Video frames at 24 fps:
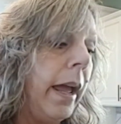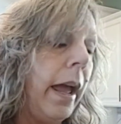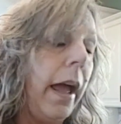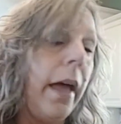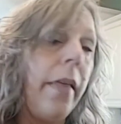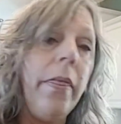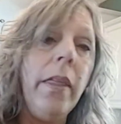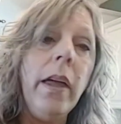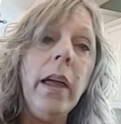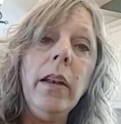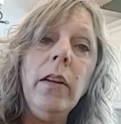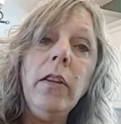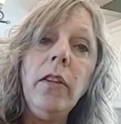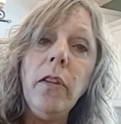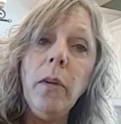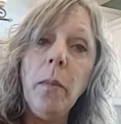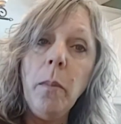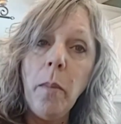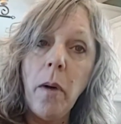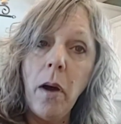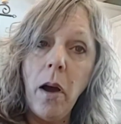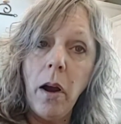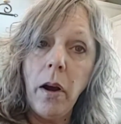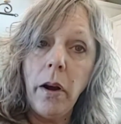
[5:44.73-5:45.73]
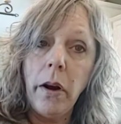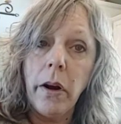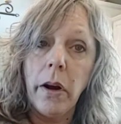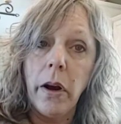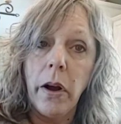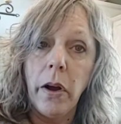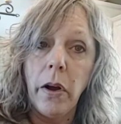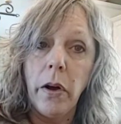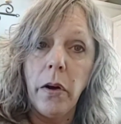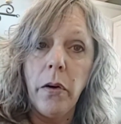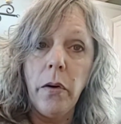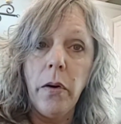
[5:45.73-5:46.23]
And then
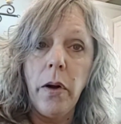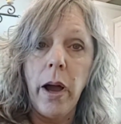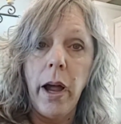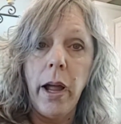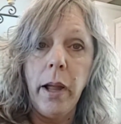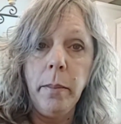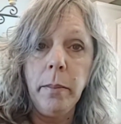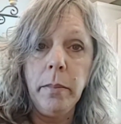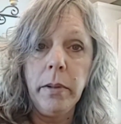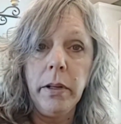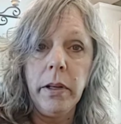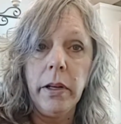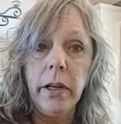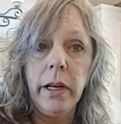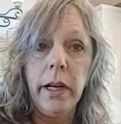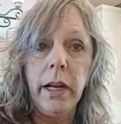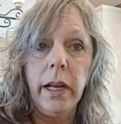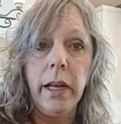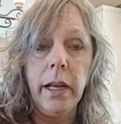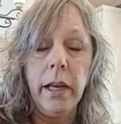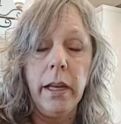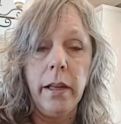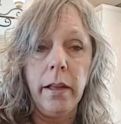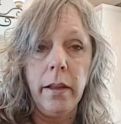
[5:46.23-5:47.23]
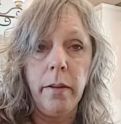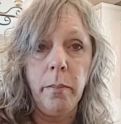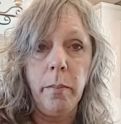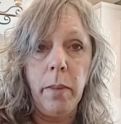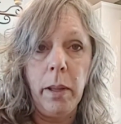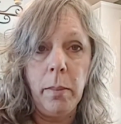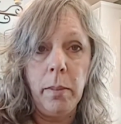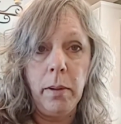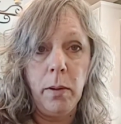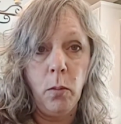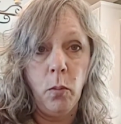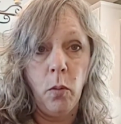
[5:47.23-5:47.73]
tomorrow I'm gonna
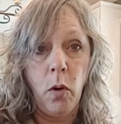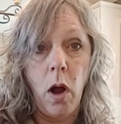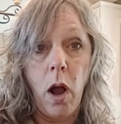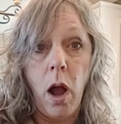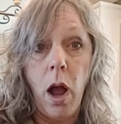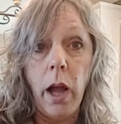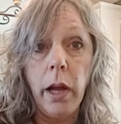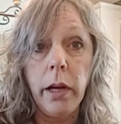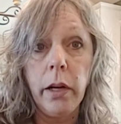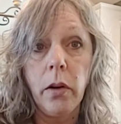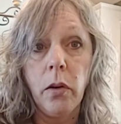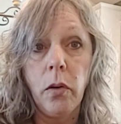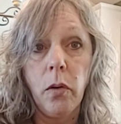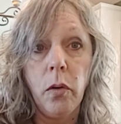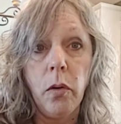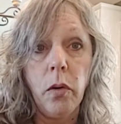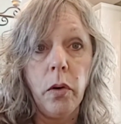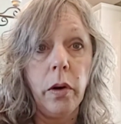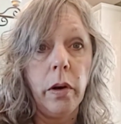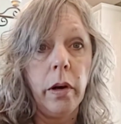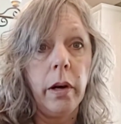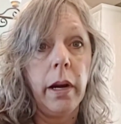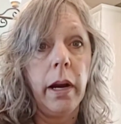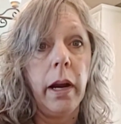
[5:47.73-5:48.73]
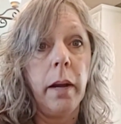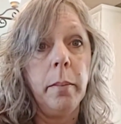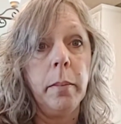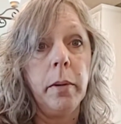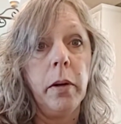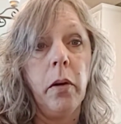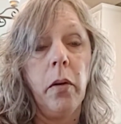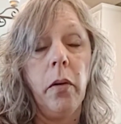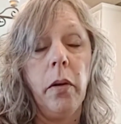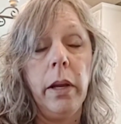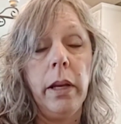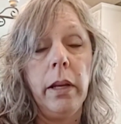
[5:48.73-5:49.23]
maybe walk, or I'm
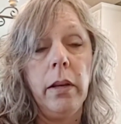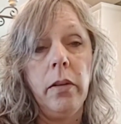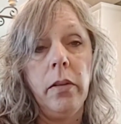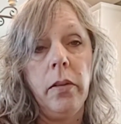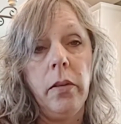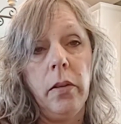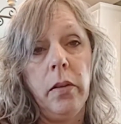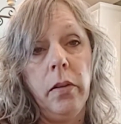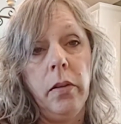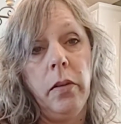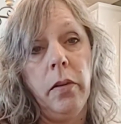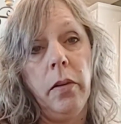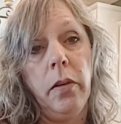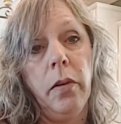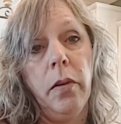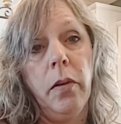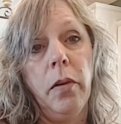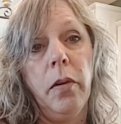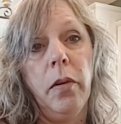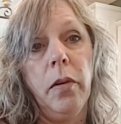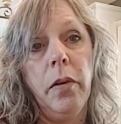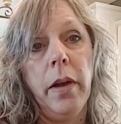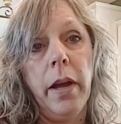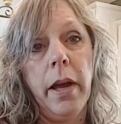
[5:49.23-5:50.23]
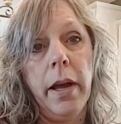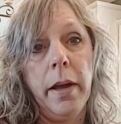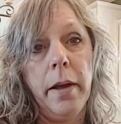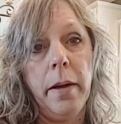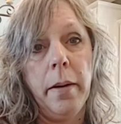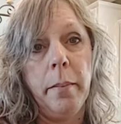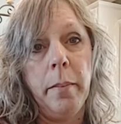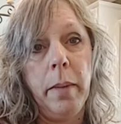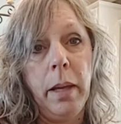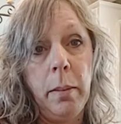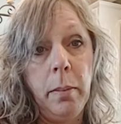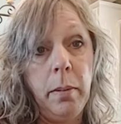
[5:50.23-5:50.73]
going to do
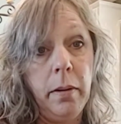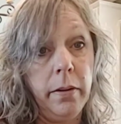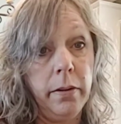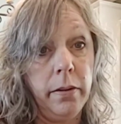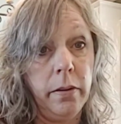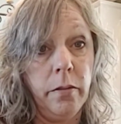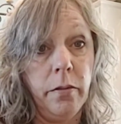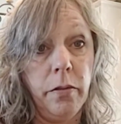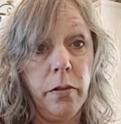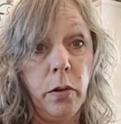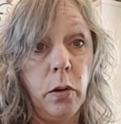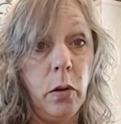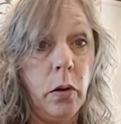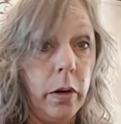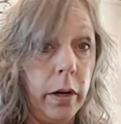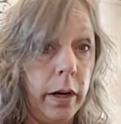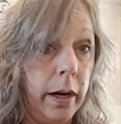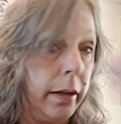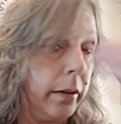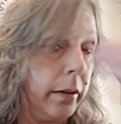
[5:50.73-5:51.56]
maybe some floor